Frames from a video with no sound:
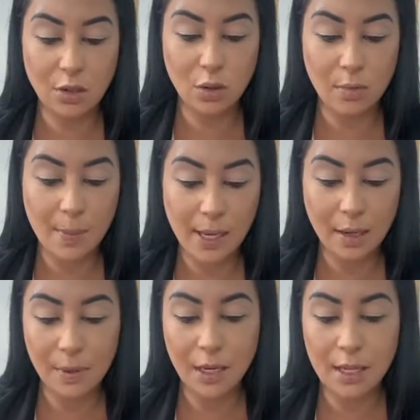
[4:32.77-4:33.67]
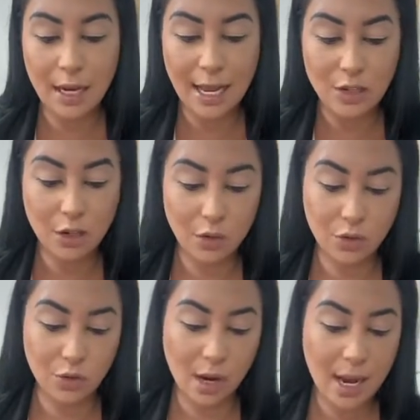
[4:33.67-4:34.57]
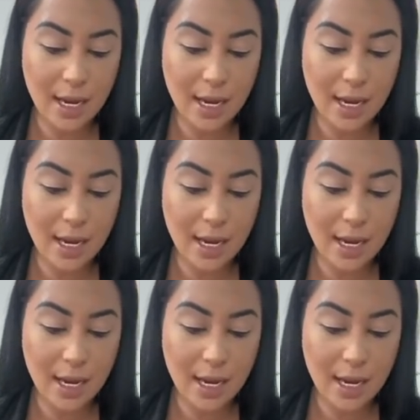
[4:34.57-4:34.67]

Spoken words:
doing my makeup and let the lash glue dry.